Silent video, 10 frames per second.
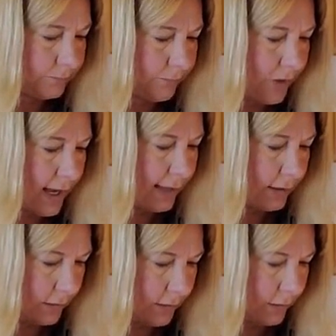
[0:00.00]
cut
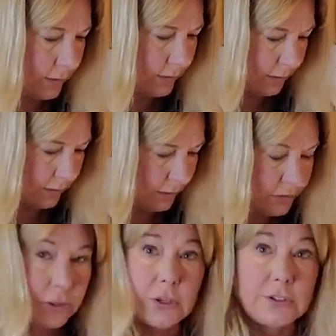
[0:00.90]

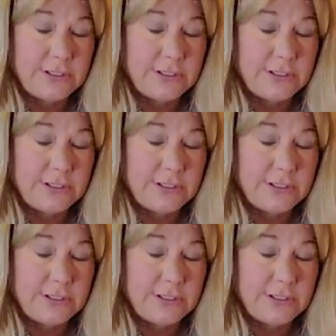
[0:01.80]
circles